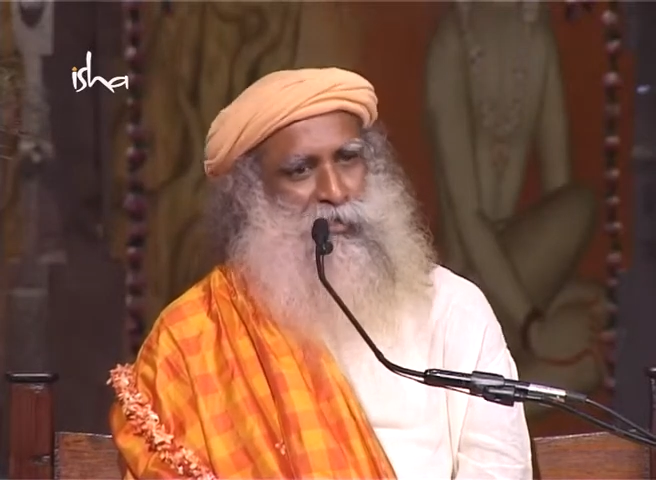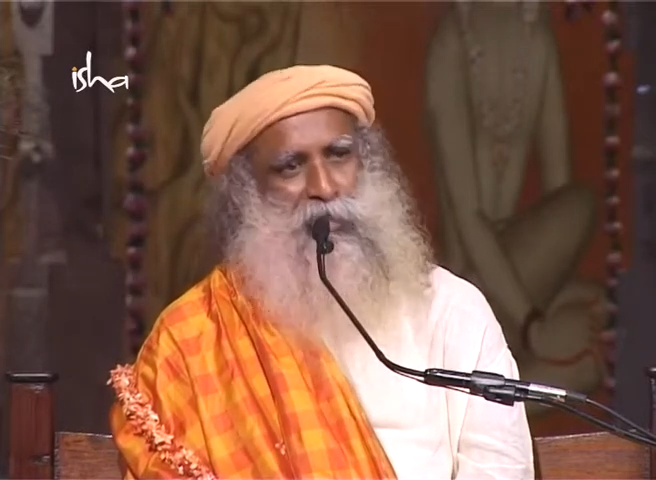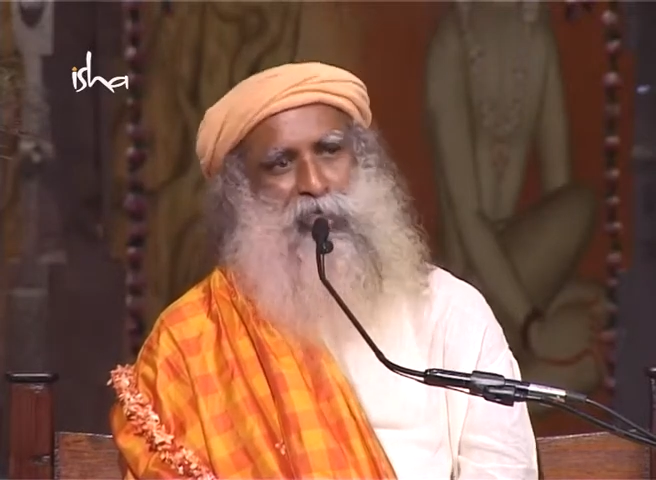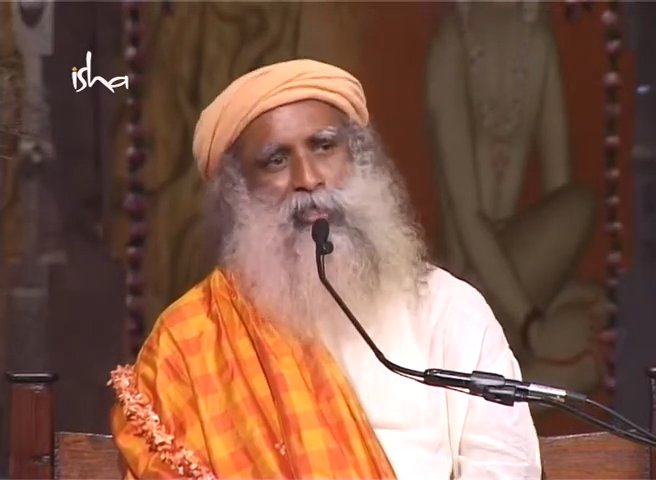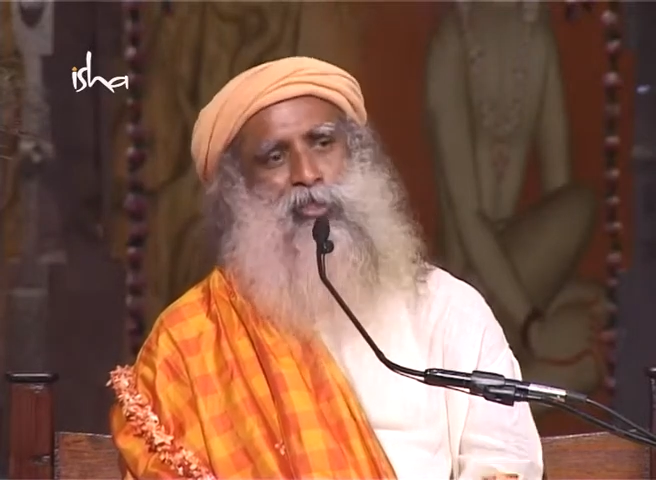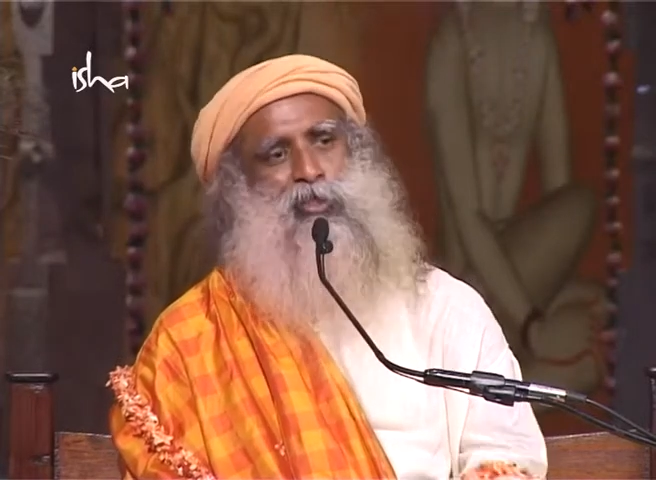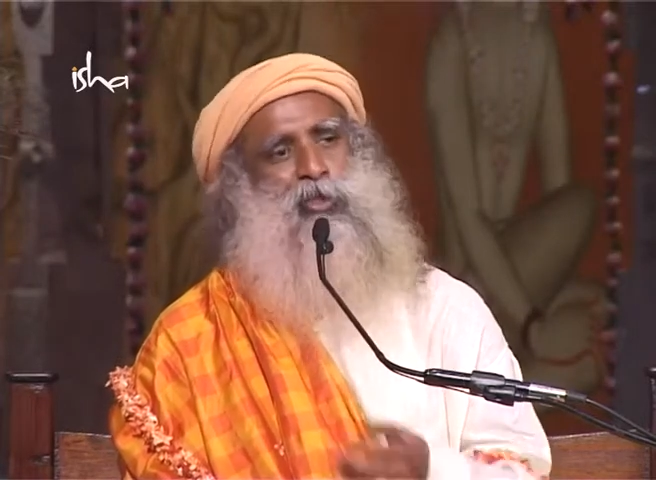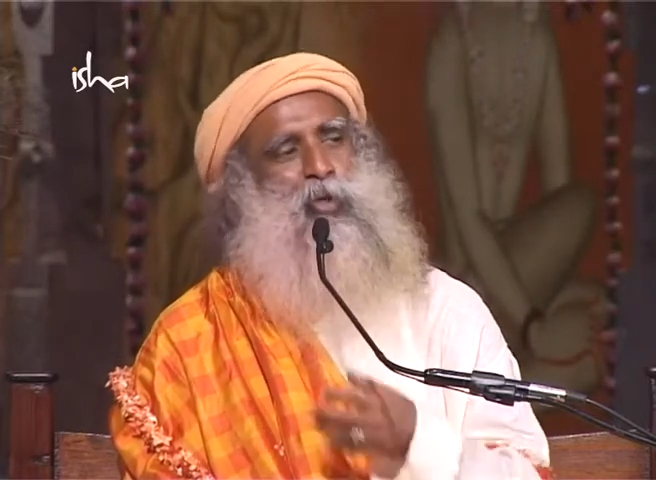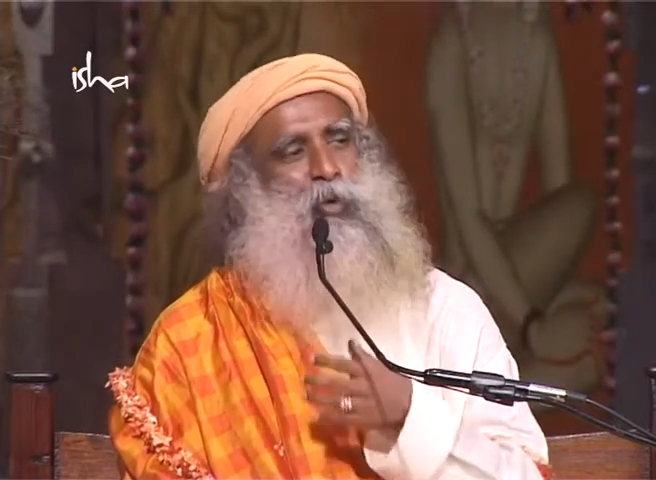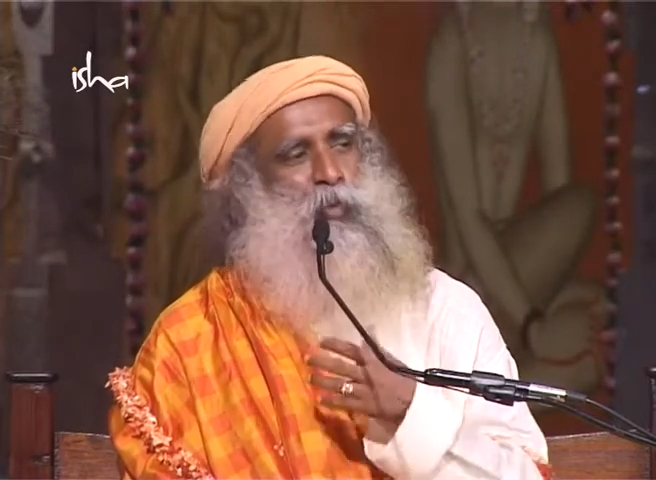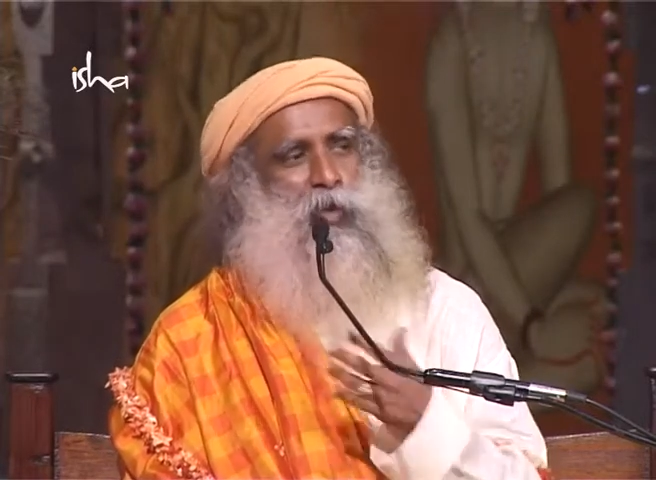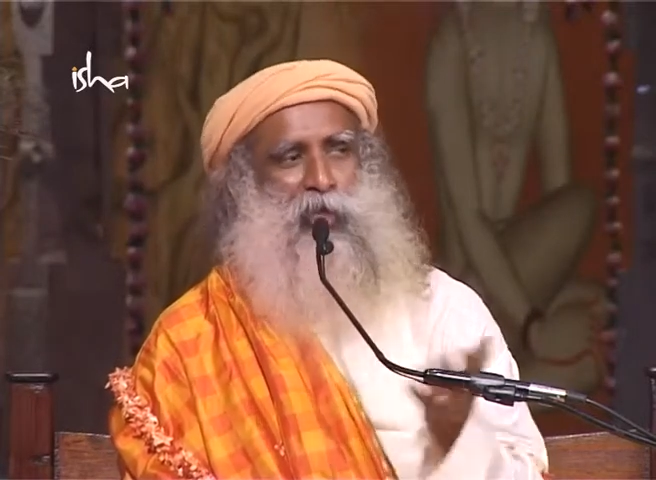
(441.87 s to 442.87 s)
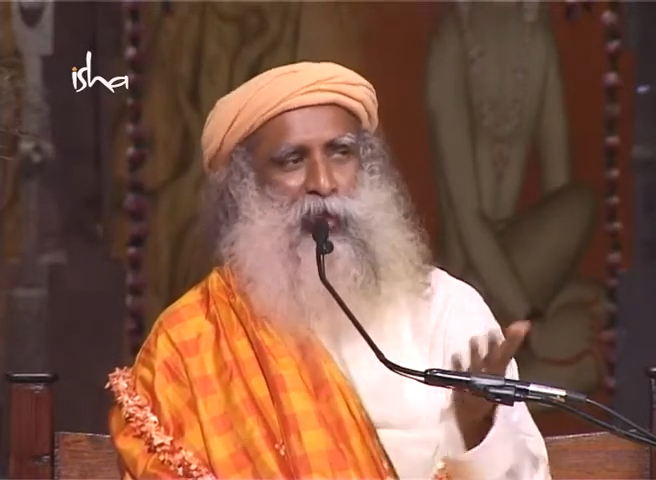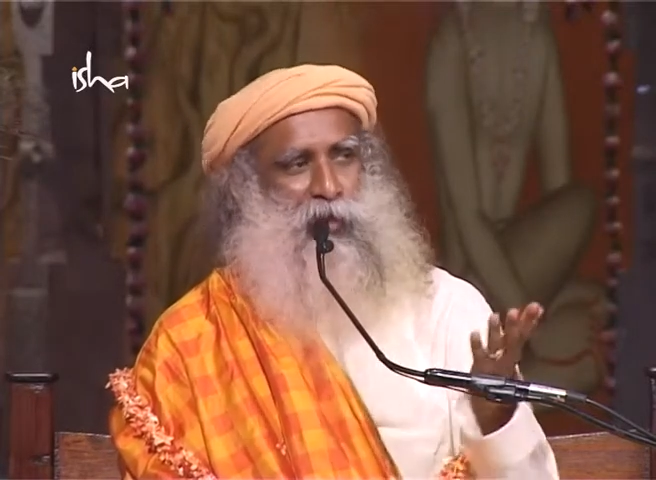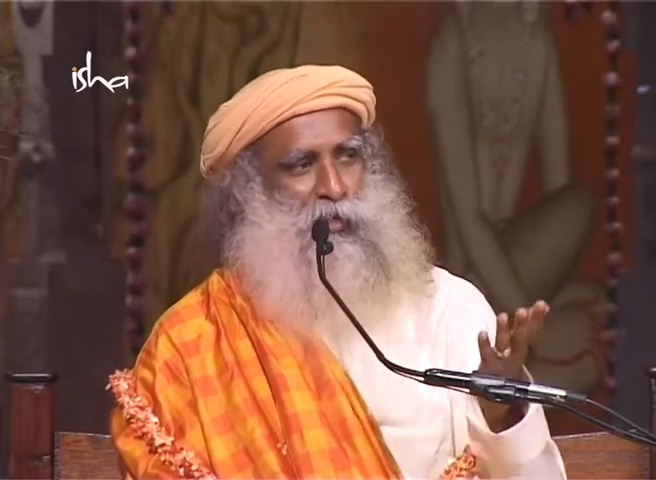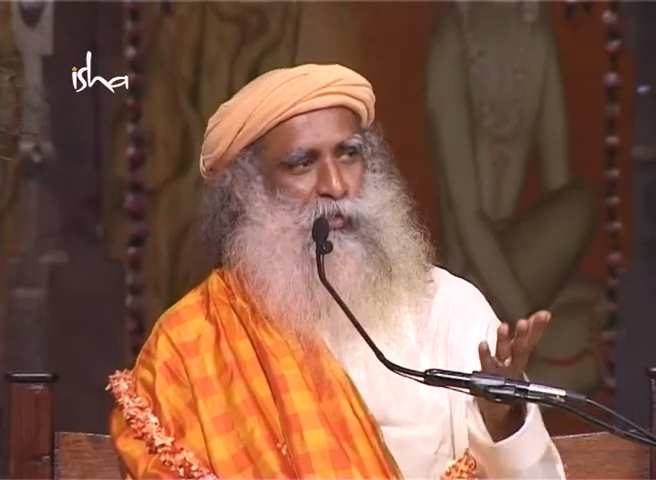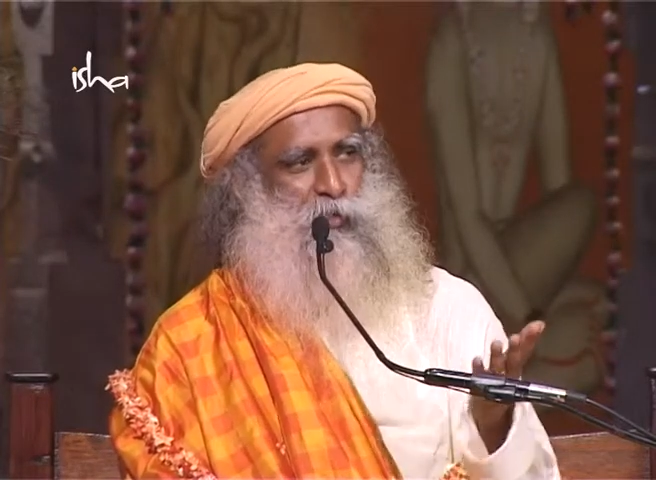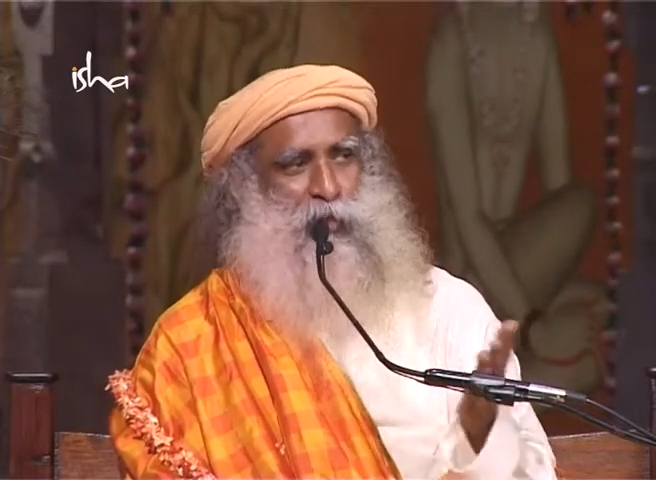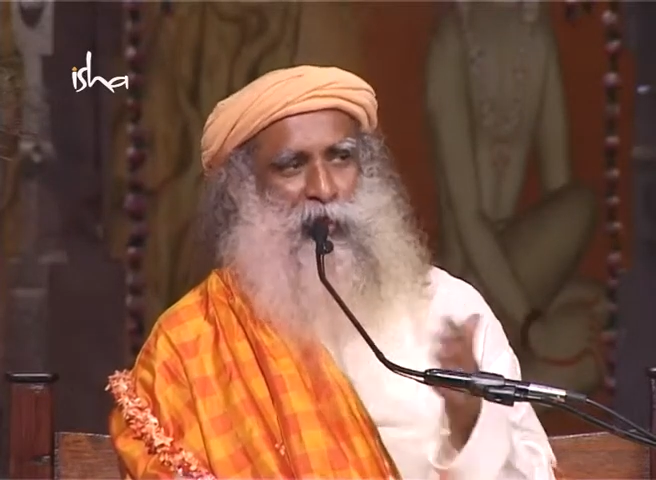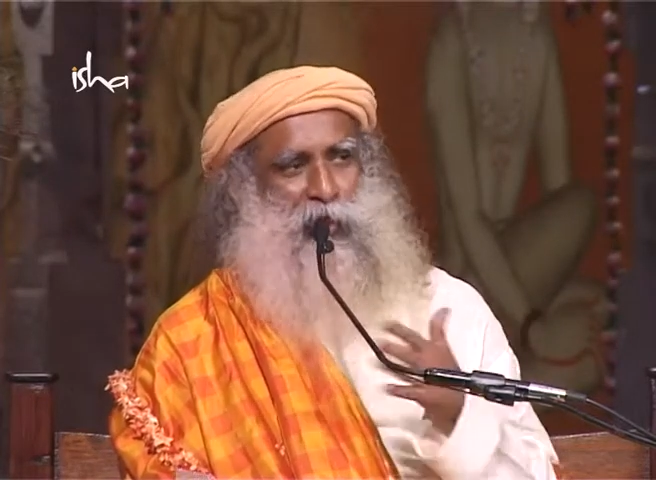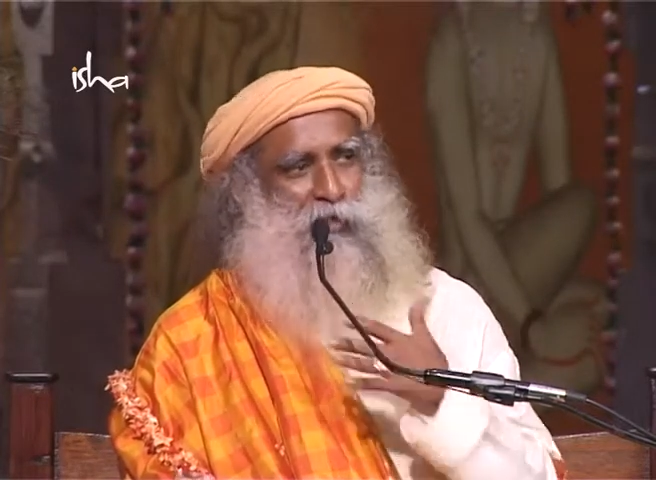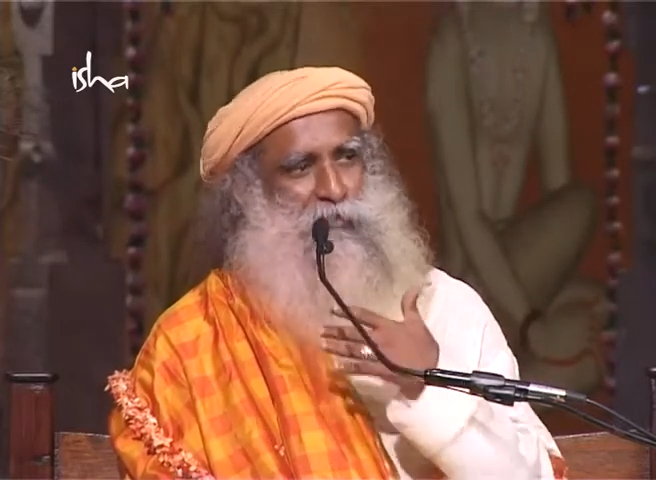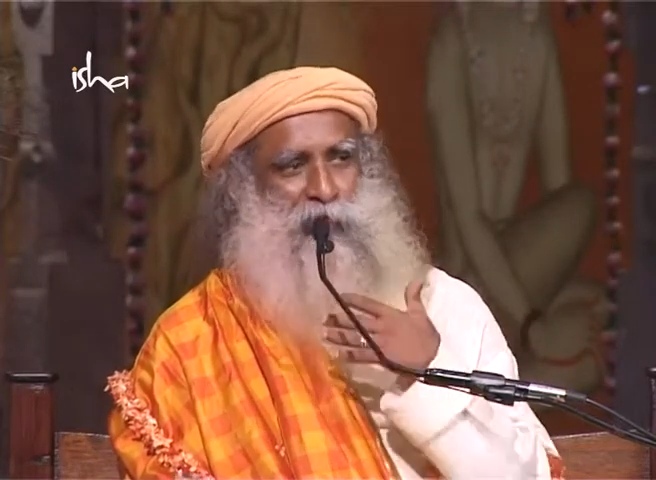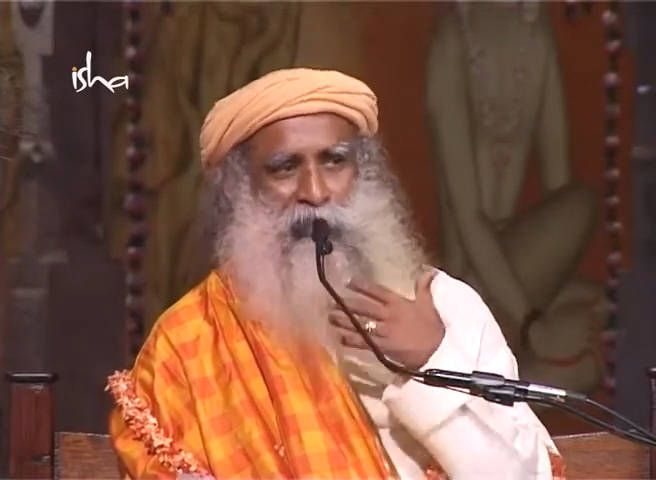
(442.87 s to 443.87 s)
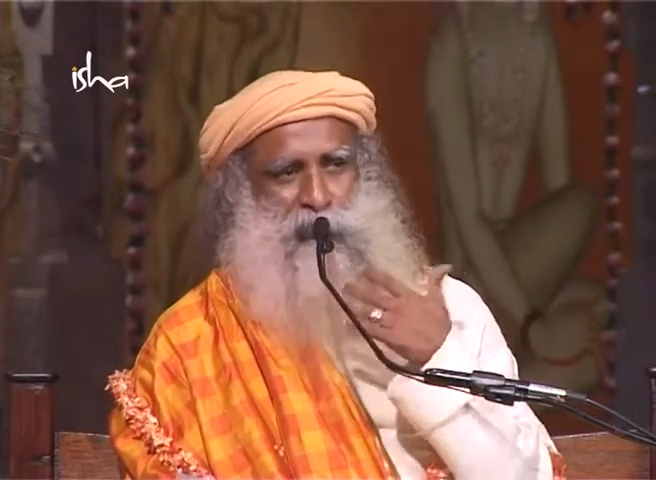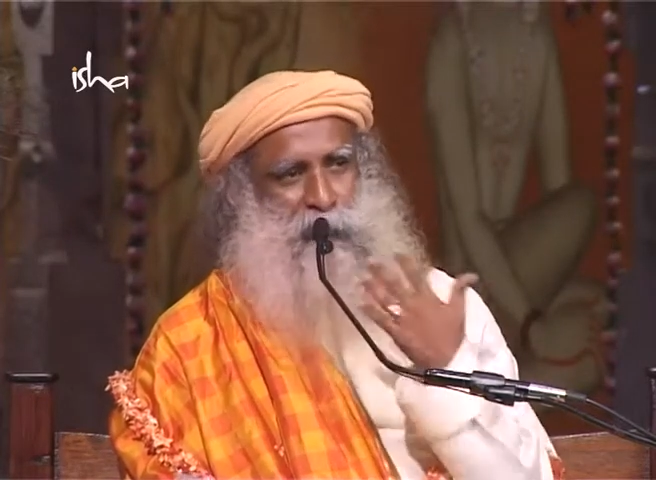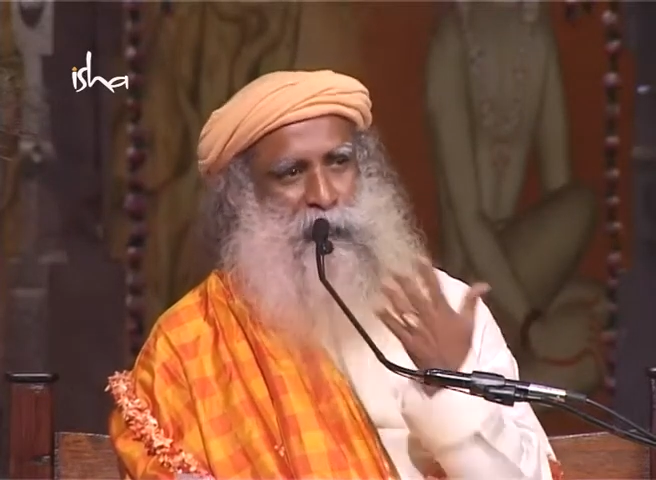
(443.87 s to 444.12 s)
there is no way you cannot feel its